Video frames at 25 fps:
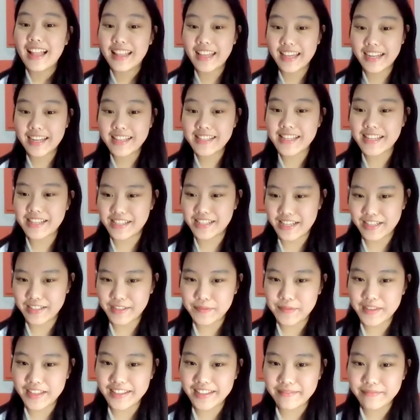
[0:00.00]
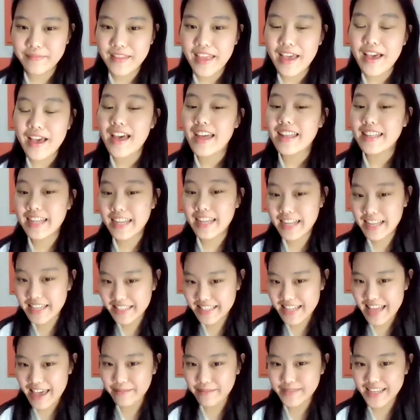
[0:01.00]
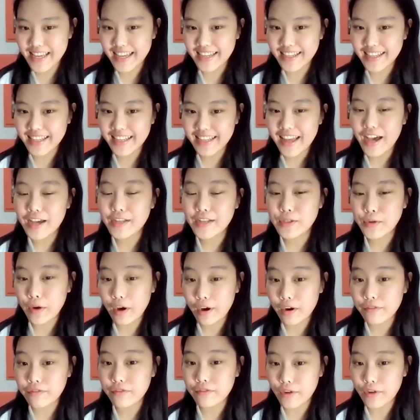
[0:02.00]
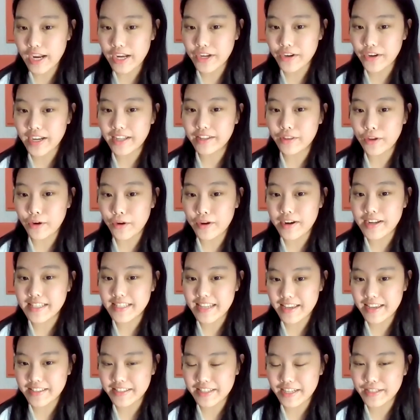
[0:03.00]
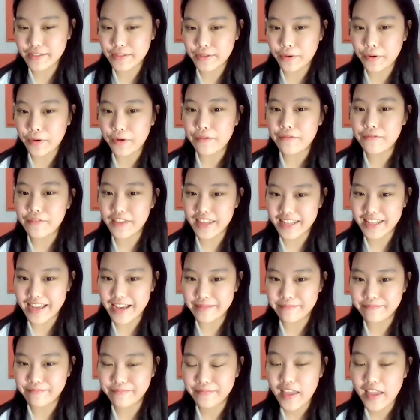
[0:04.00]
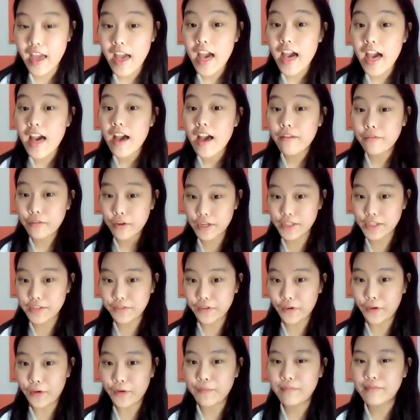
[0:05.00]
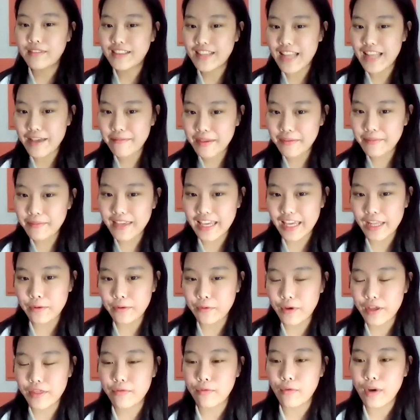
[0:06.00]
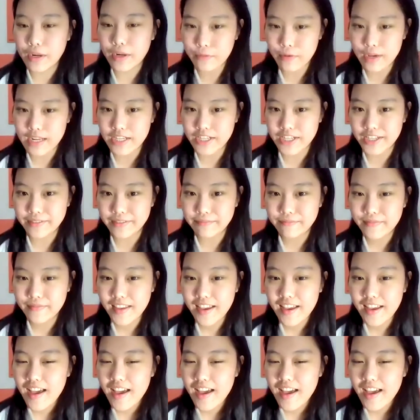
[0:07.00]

Ladies and gentlemen, this is Đàm Gia Ninh, a 12th grader at Lawrence Zesting School, Vietnam. First of all, let me begin with one question.